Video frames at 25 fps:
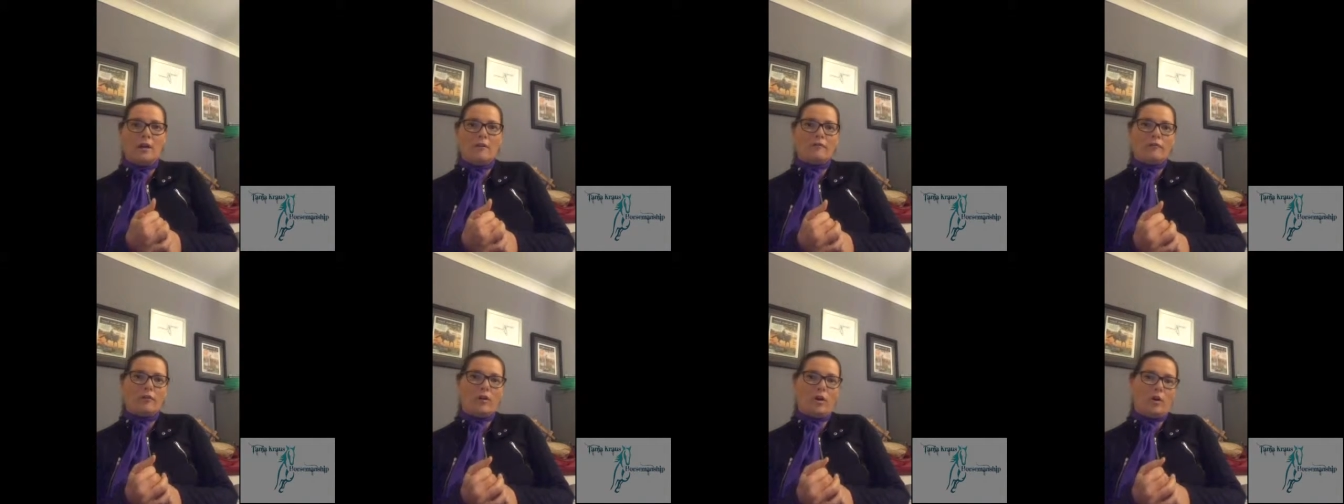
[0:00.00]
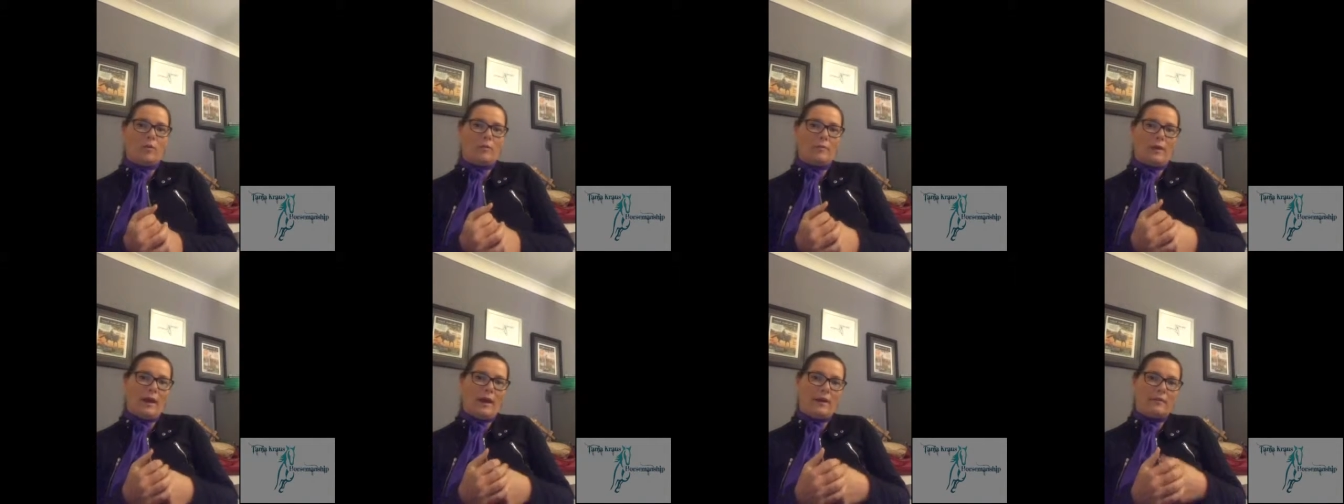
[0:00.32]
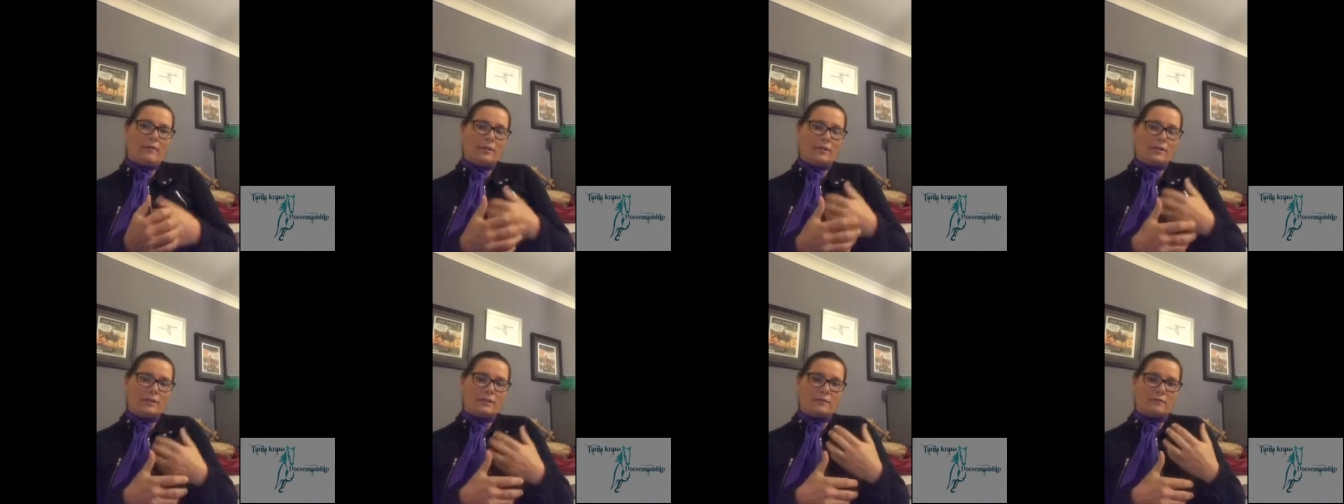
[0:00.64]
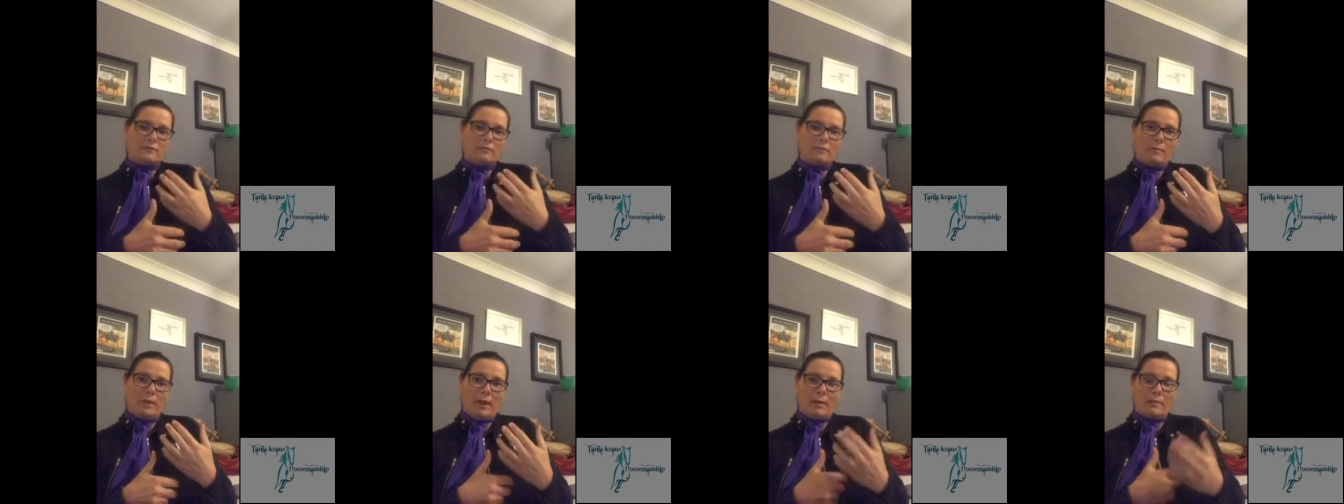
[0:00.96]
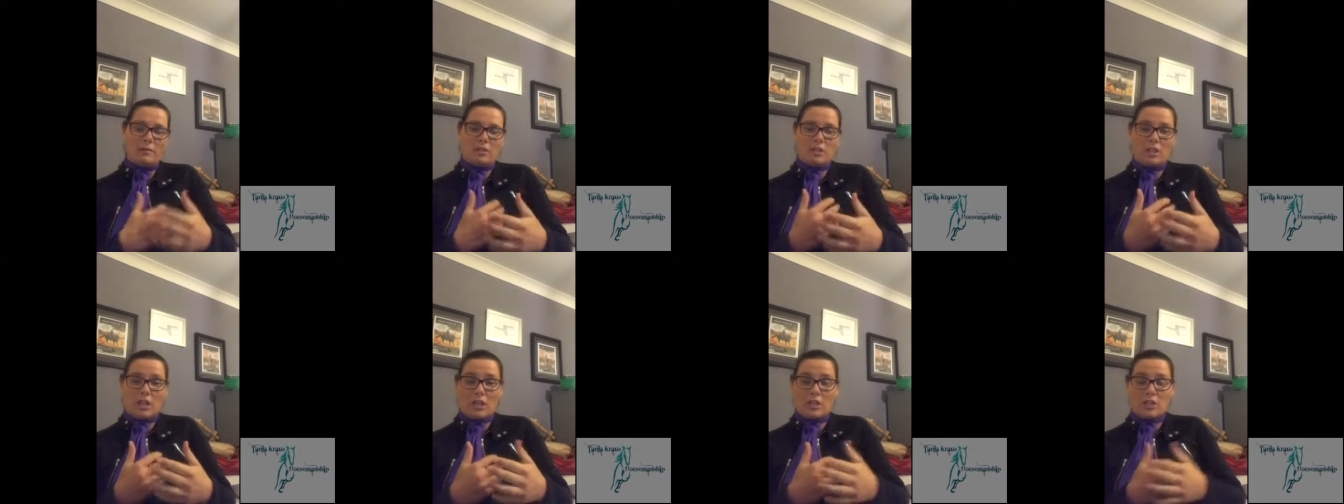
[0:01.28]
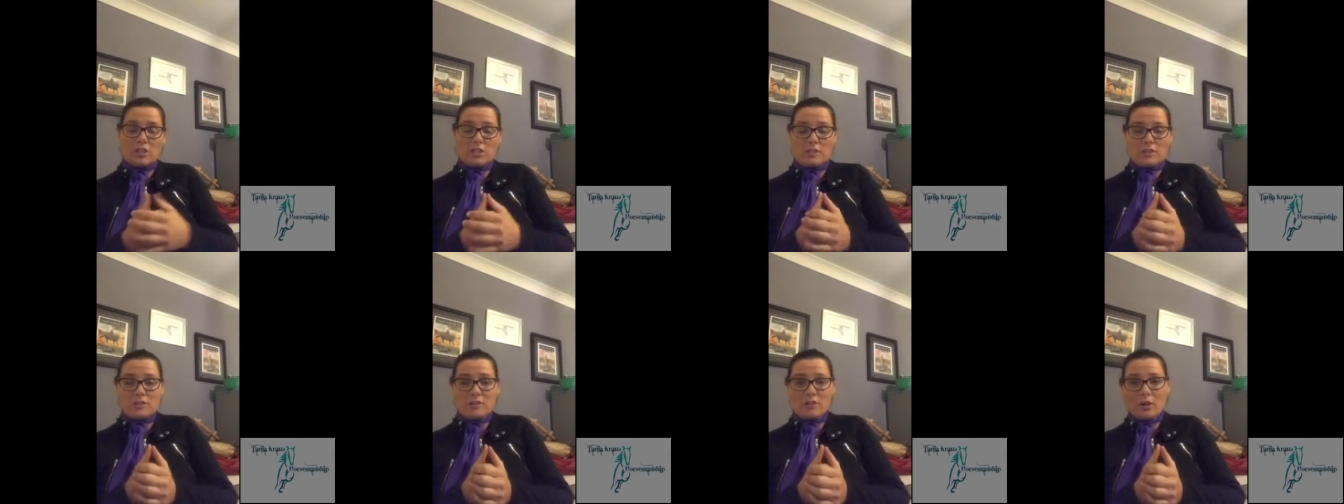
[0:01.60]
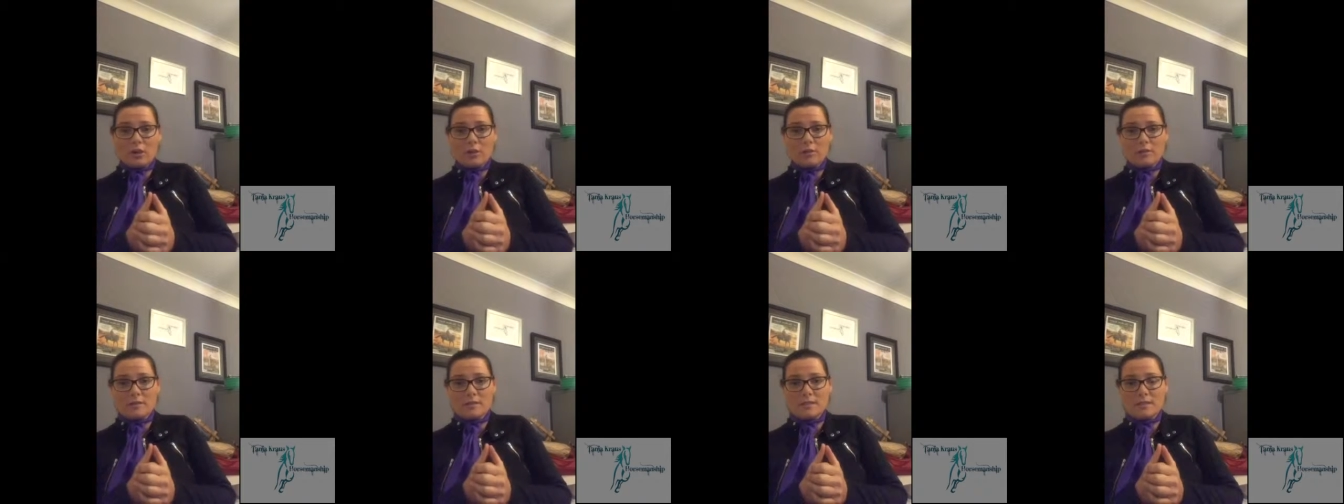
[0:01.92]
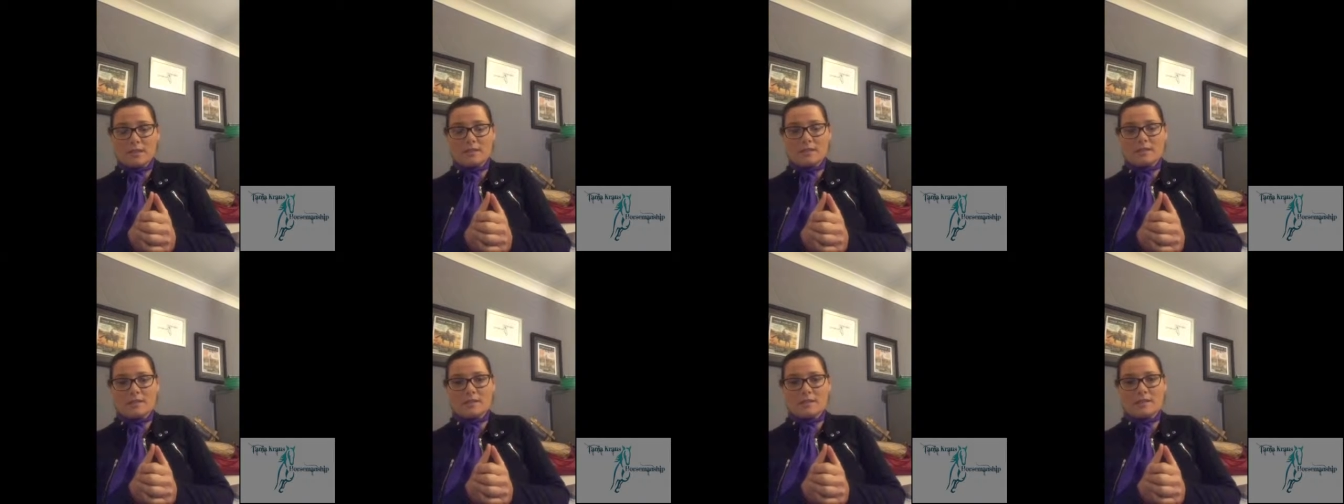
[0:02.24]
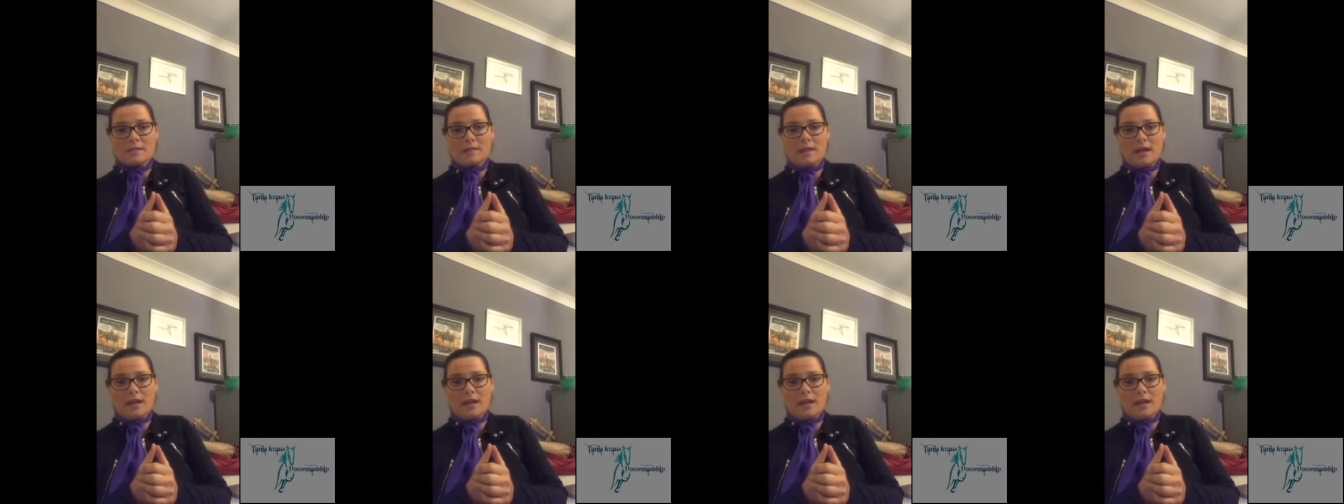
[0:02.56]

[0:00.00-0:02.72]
from having maybe changing circumstances